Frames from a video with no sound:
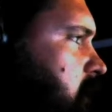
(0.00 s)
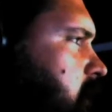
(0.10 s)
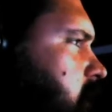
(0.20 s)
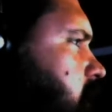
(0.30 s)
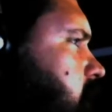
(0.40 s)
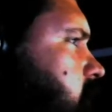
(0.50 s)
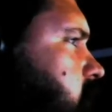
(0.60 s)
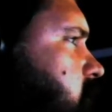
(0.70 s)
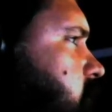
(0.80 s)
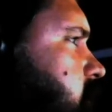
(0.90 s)
and the
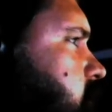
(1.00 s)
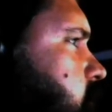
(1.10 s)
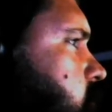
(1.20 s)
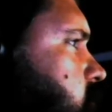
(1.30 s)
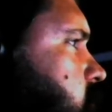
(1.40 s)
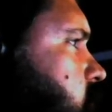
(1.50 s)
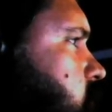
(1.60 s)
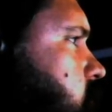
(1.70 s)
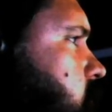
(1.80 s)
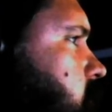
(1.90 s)
video version over
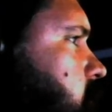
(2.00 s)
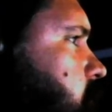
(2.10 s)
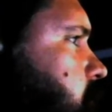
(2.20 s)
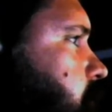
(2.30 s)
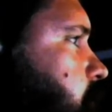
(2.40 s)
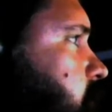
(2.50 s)
on YouTube.